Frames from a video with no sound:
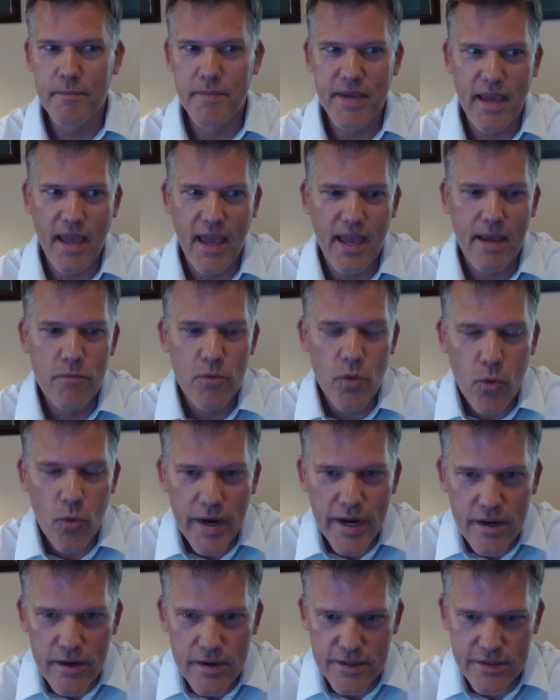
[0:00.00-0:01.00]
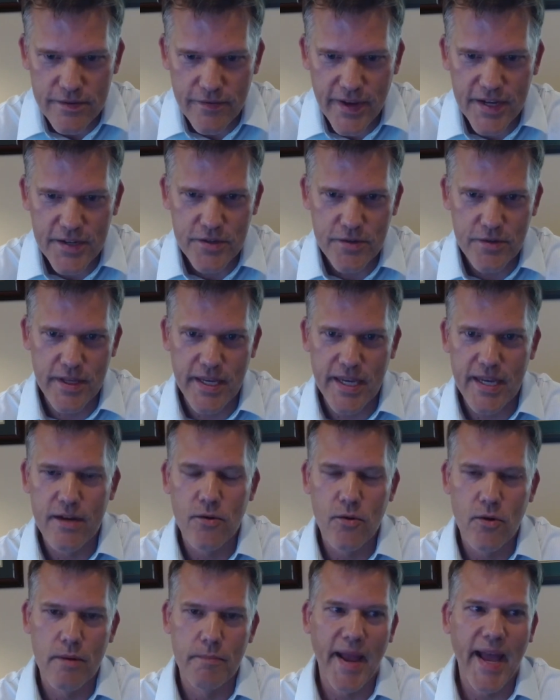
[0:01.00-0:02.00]
became lawyers eventually,
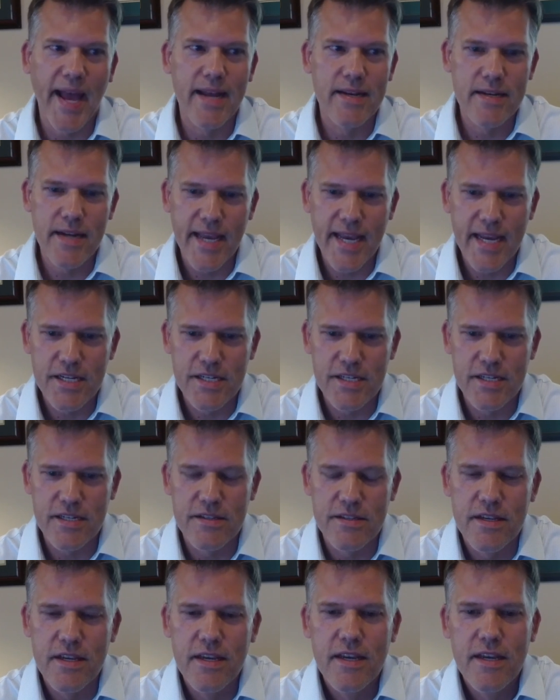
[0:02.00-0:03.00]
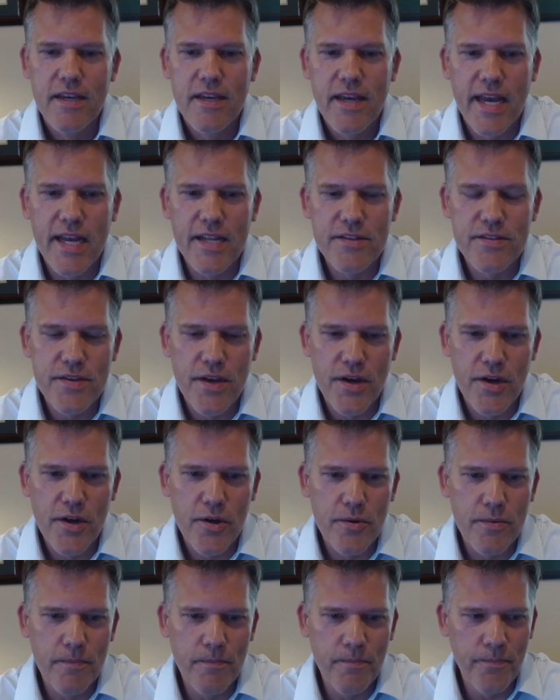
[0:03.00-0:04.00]
or patent agents. And
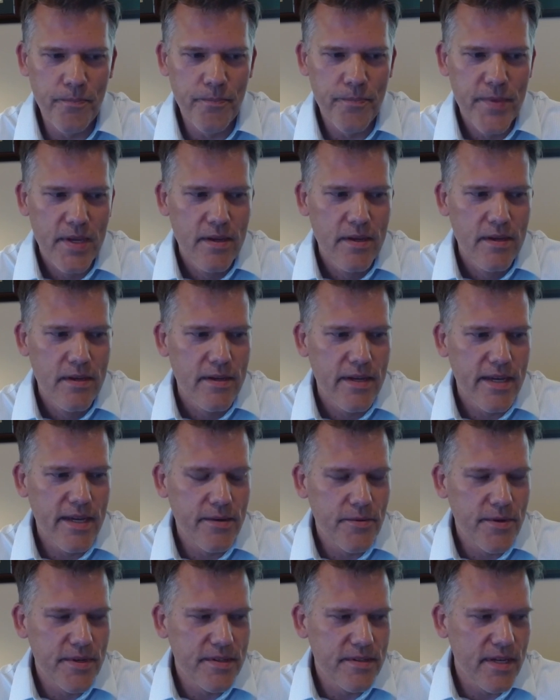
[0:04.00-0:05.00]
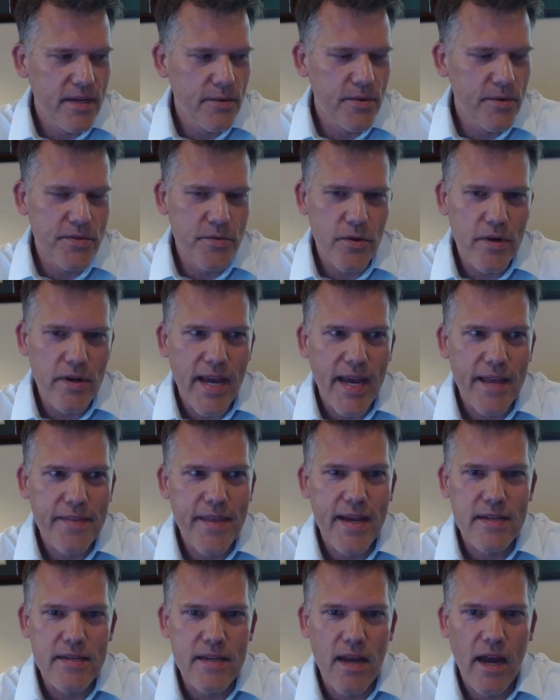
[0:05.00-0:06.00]
so it was sort of at
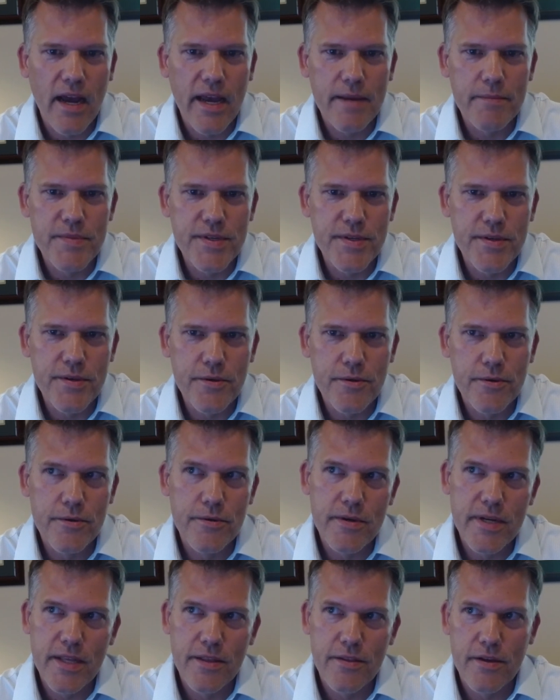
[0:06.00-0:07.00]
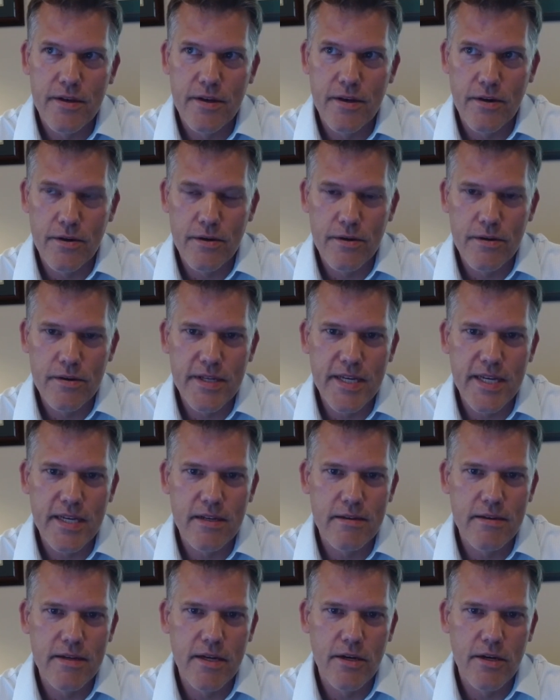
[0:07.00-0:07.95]
that time too, in the early,